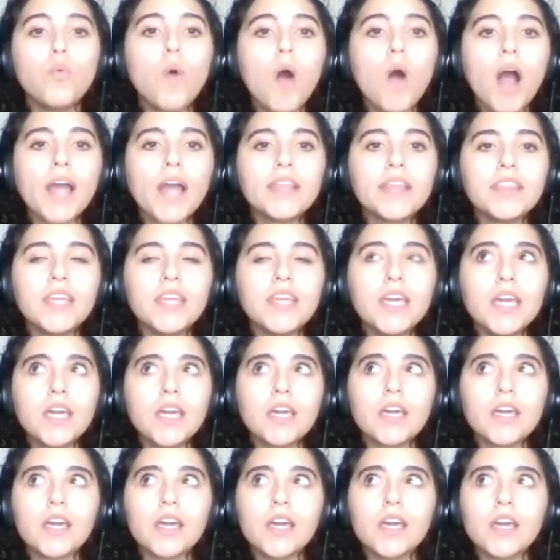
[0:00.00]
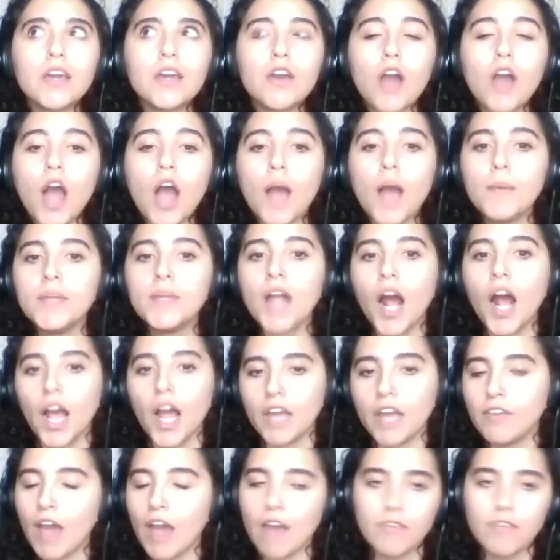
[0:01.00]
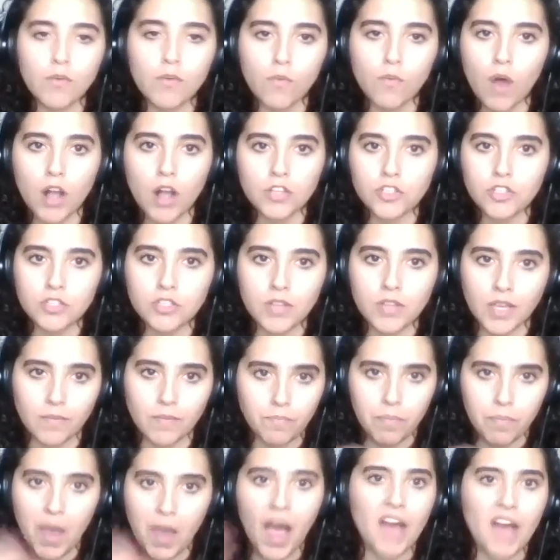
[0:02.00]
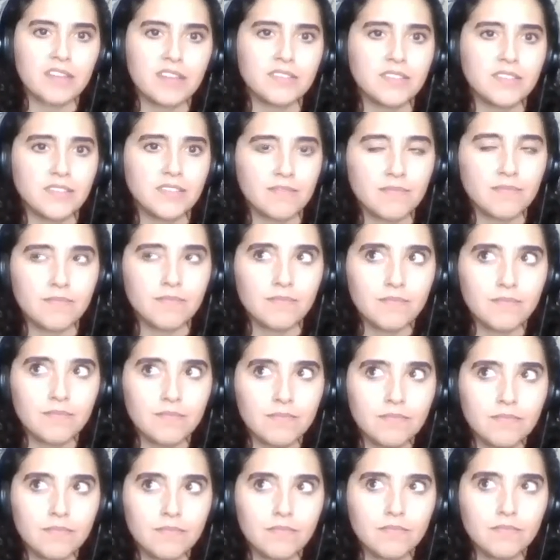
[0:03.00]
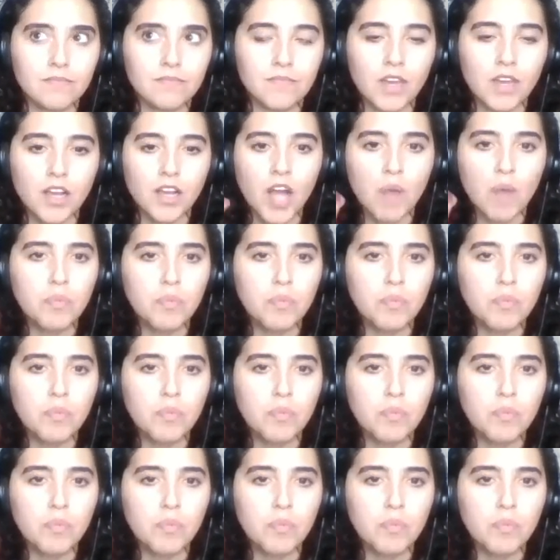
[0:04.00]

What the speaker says: I mean, I haven't watched like past a couple